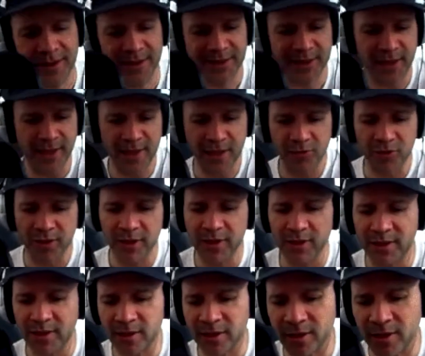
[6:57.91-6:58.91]
sign a release
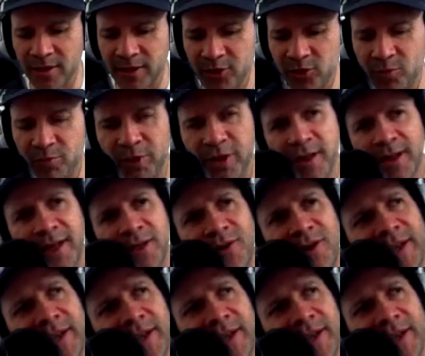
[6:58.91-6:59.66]
that's going to let you put it like